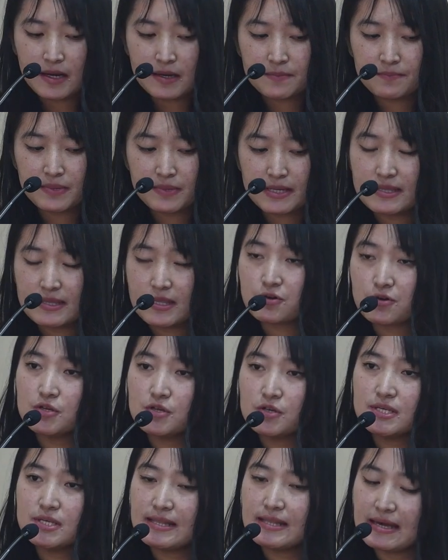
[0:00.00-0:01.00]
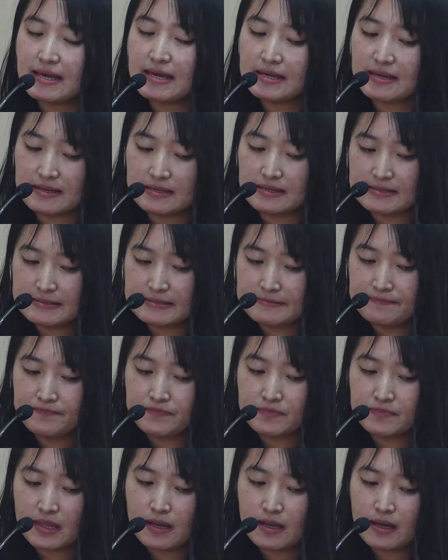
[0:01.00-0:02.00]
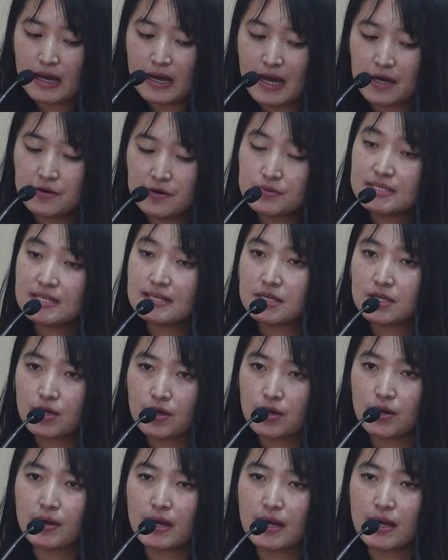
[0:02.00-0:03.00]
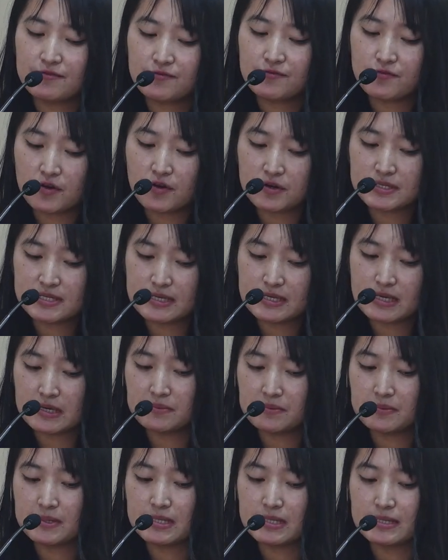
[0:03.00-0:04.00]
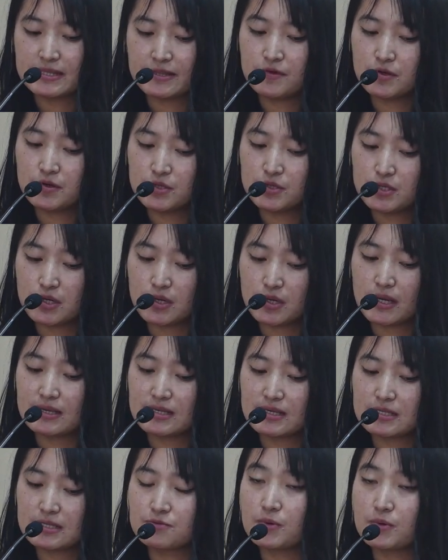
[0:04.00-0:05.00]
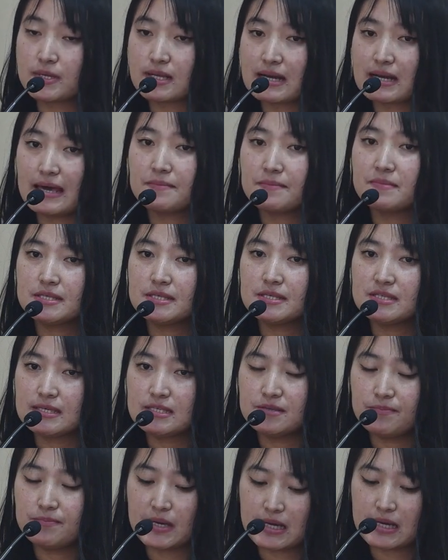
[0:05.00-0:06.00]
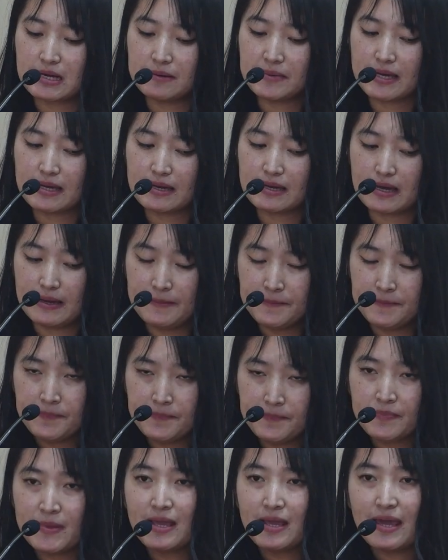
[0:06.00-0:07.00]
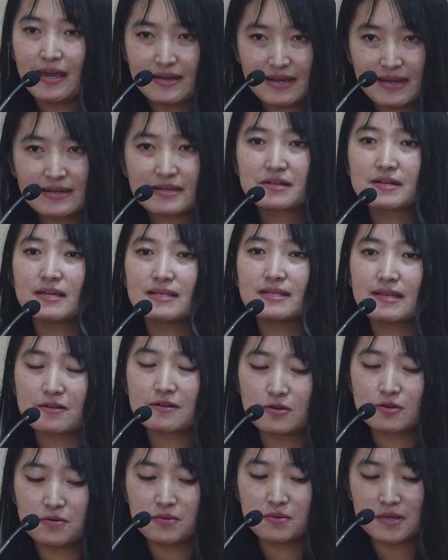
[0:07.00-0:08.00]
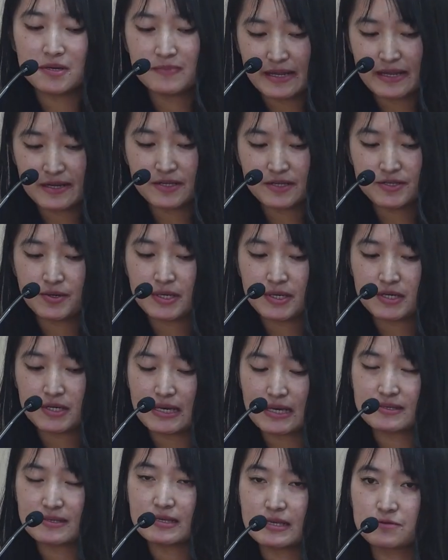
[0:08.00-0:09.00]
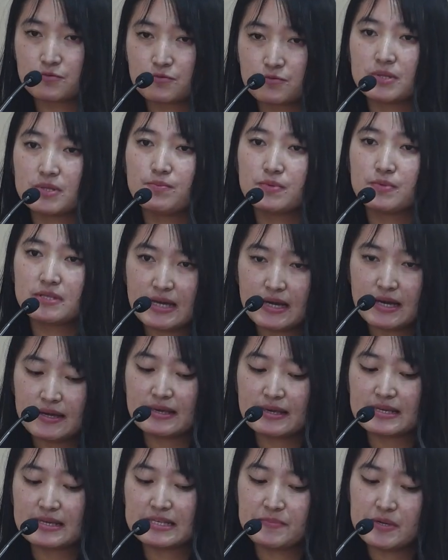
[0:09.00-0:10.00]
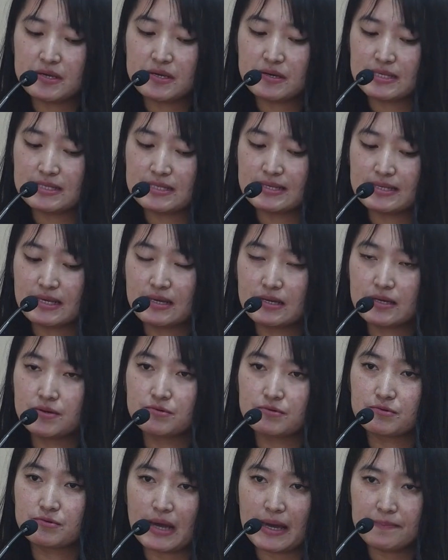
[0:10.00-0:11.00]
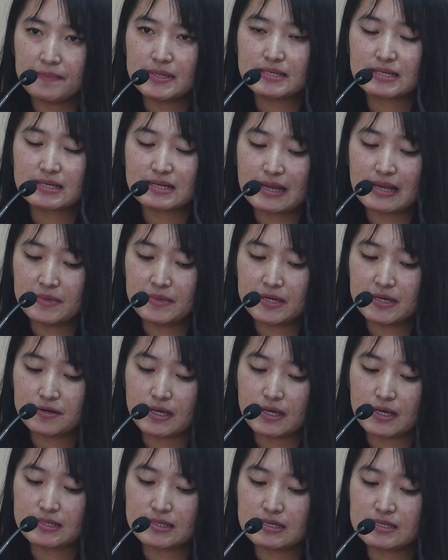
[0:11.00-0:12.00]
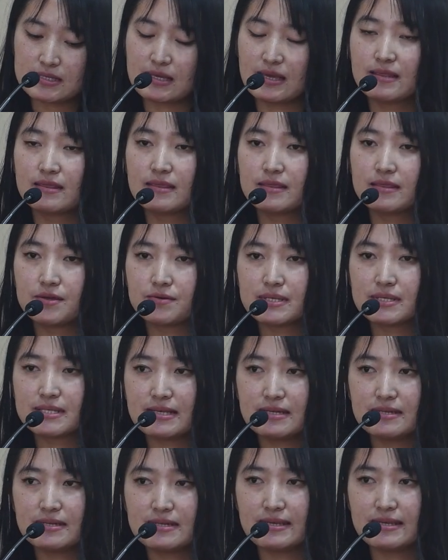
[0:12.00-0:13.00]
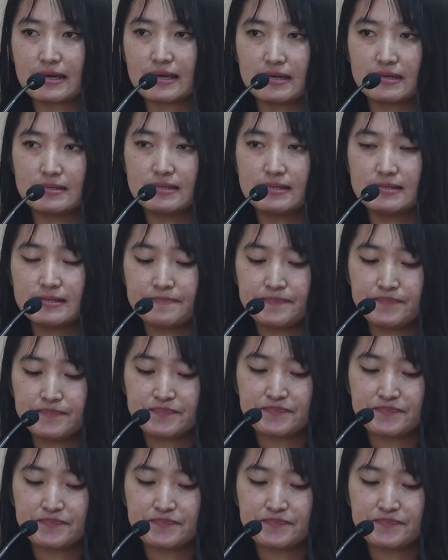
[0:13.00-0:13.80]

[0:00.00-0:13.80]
But the question then is, how secure and foreseeable the future is with climate change becoming an increasing global planetary crisis, with Bhutan experiencing rapid climate crisis in the recent decades?